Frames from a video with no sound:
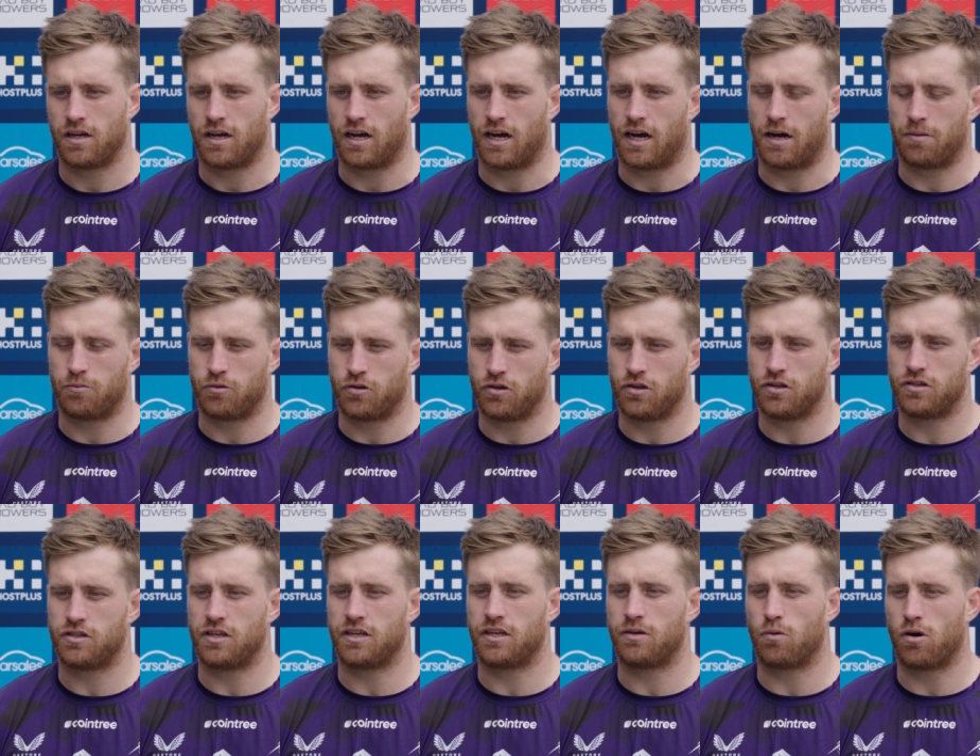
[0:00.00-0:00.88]

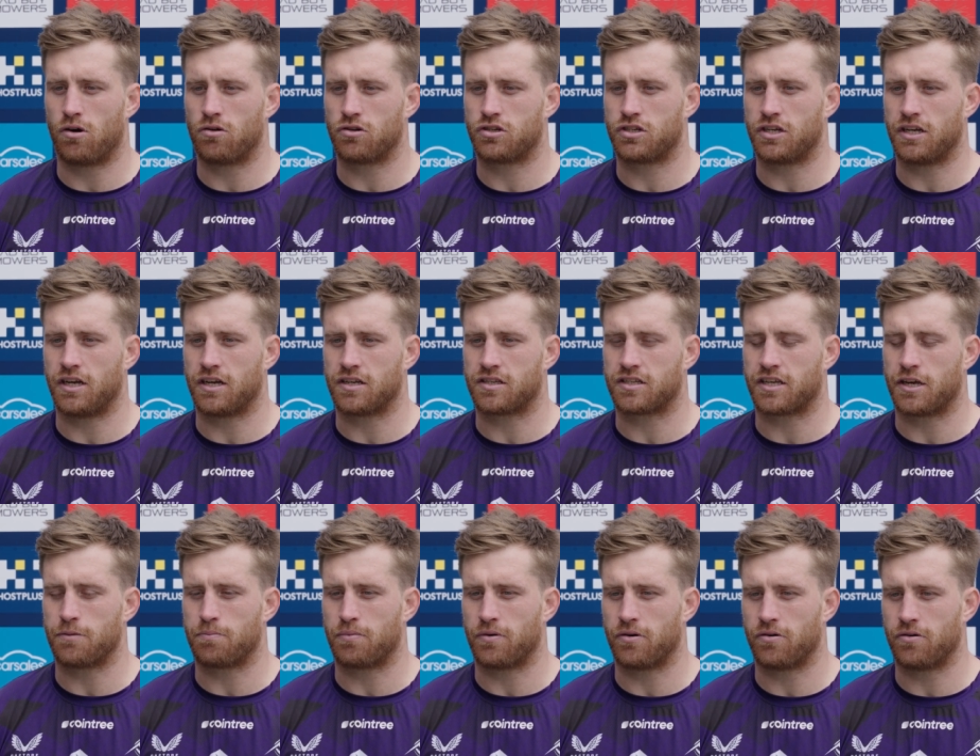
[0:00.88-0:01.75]
Husey, Welshie, our
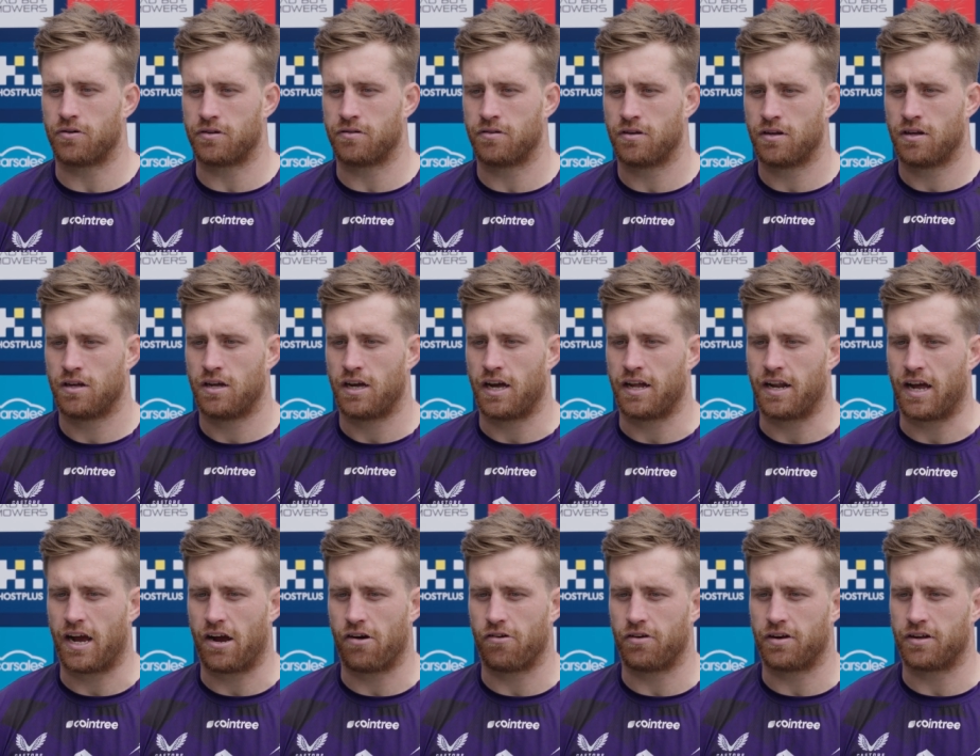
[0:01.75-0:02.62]
skipper, and
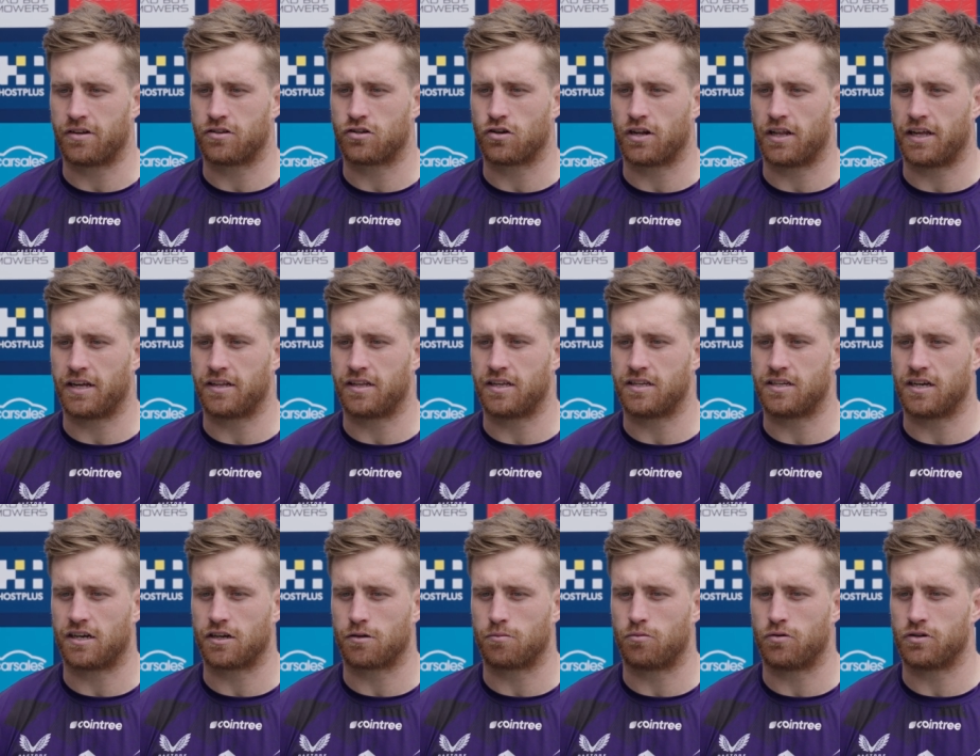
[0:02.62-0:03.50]
Harry, and trying to lead these
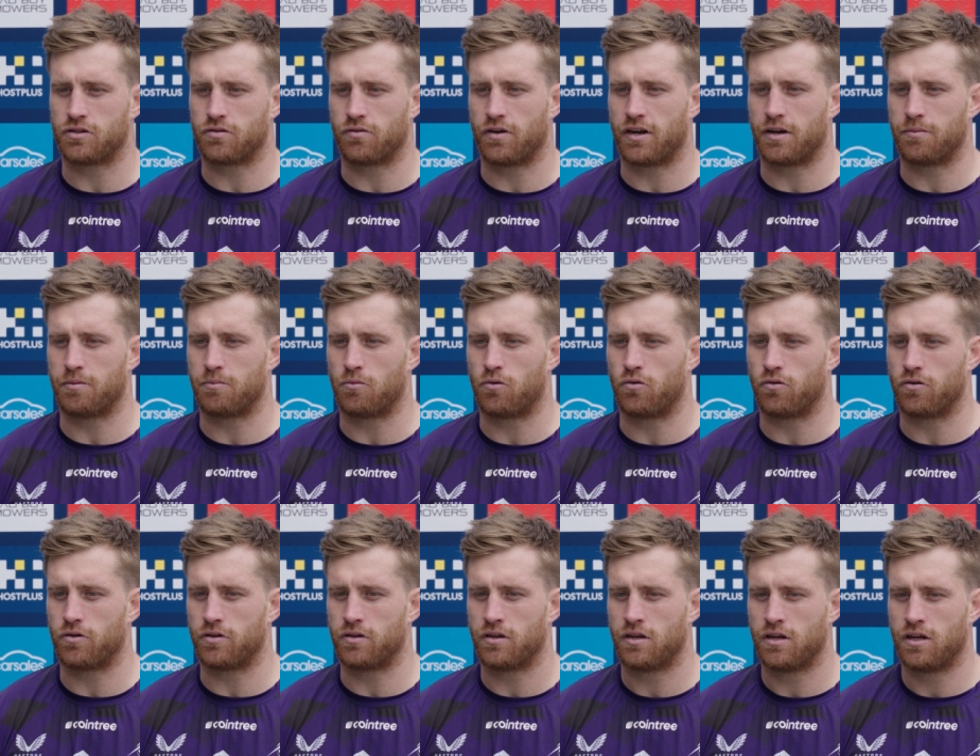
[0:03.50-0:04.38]
younger boys around a bit
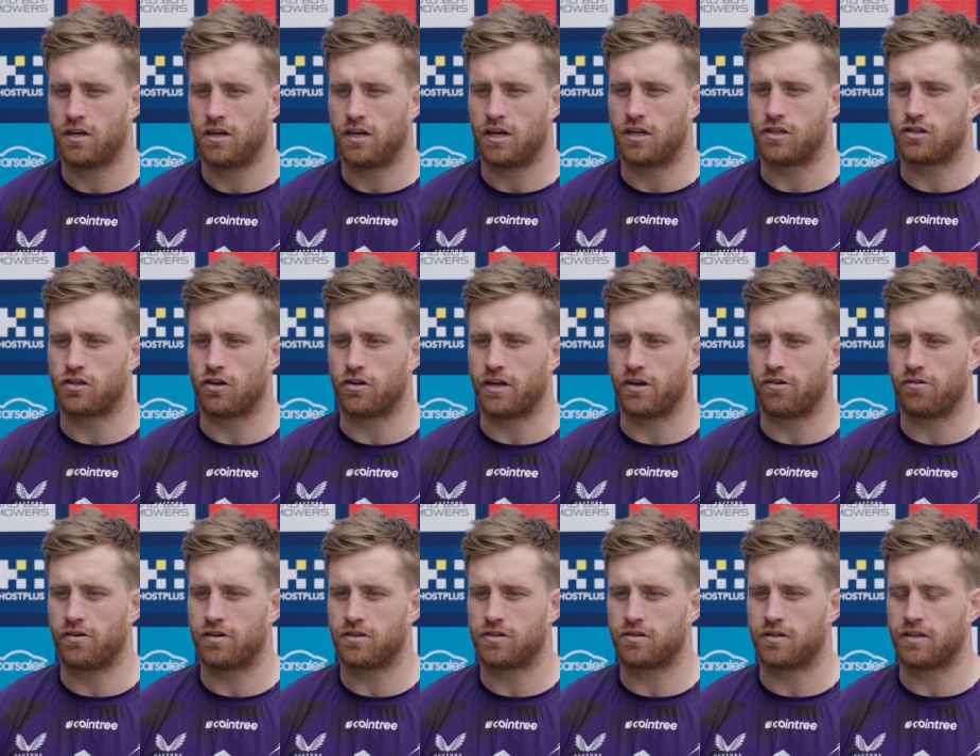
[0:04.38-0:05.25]
more in certain
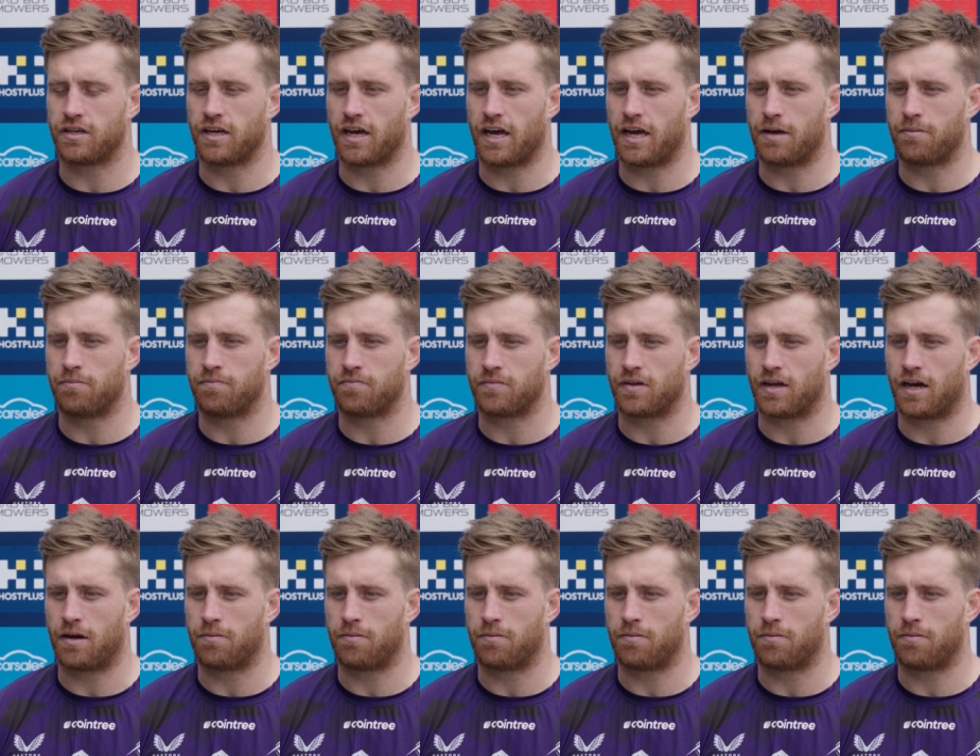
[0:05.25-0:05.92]
areas of the game.